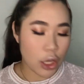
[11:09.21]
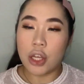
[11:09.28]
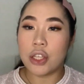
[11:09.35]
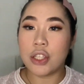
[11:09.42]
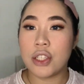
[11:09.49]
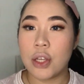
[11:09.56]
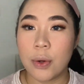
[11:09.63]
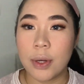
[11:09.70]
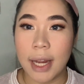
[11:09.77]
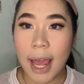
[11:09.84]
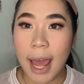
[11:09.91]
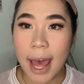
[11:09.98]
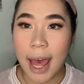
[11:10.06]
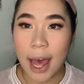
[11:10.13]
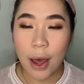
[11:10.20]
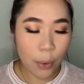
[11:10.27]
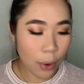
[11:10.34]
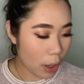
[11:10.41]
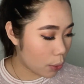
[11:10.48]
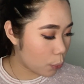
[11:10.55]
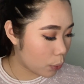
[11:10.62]
So now
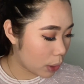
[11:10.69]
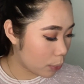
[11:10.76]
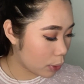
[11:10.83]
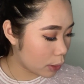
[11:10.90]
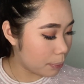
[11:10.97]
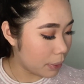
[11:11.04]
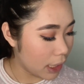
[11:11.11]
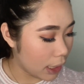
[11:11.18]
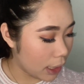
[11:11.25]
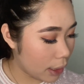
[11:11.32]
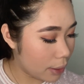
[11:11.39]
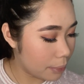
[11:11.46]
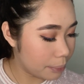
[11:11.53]
we will be